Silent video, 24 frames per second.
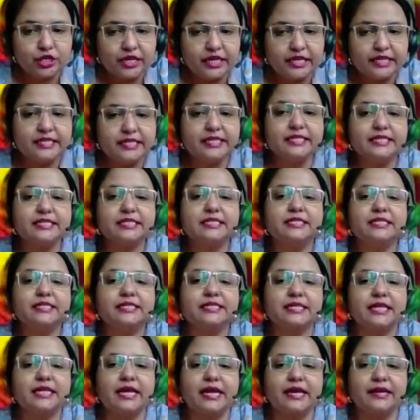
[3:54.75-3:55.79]
it is
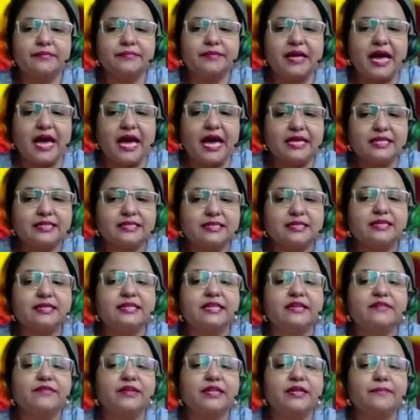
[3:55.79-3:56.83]
described as a
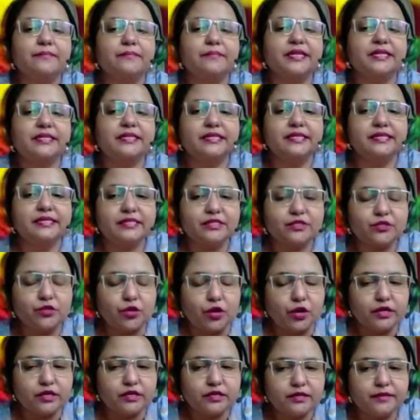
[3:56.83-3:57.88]
developmental
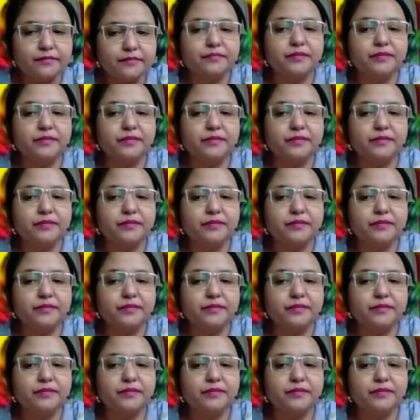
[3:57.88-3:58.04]
disorder